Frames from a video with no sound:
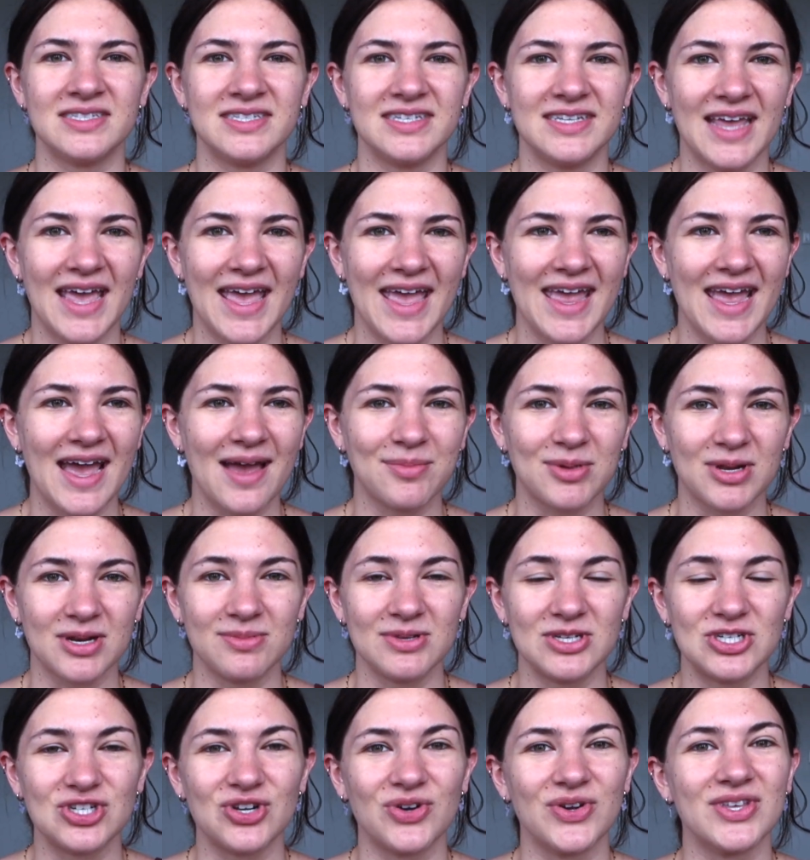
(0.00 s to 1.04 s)
Today, I'm gonna
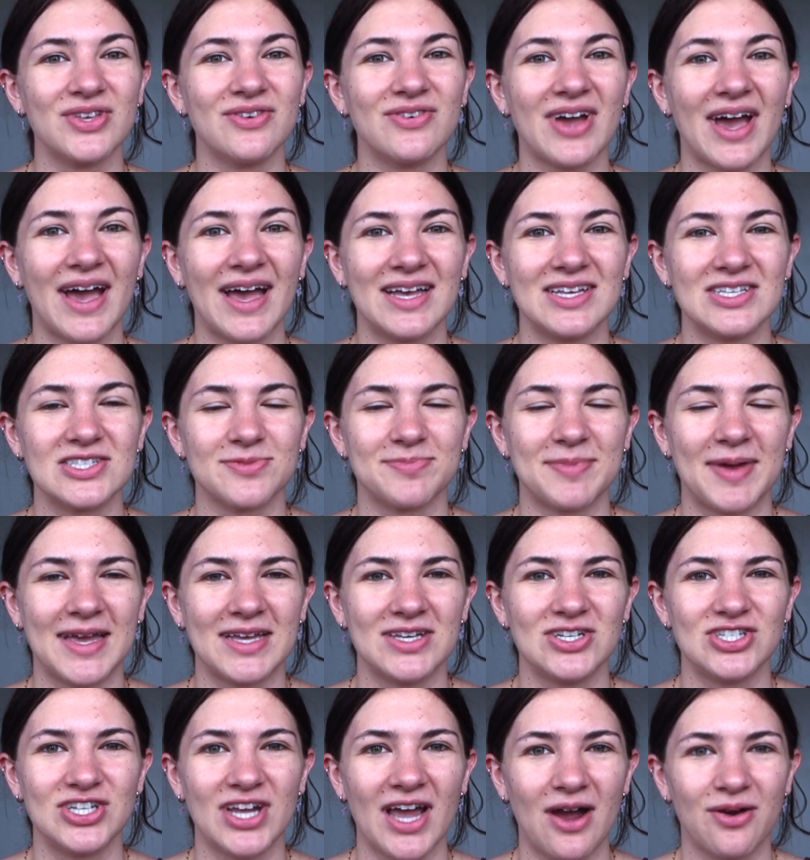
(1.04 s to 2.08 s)
be showing you guys my
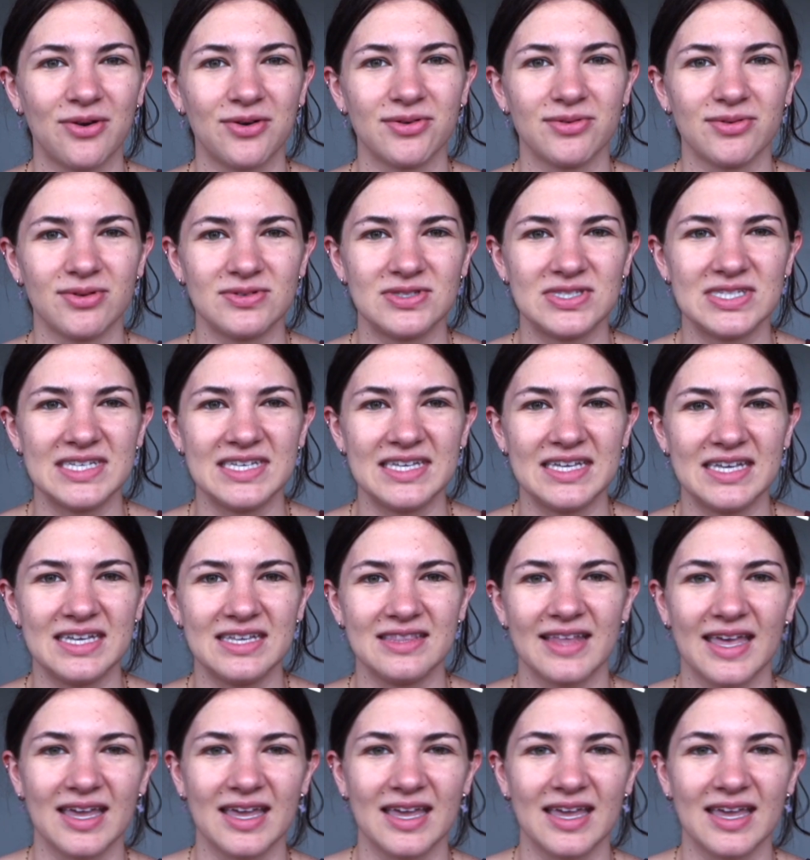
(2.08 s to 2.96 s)
shower routine,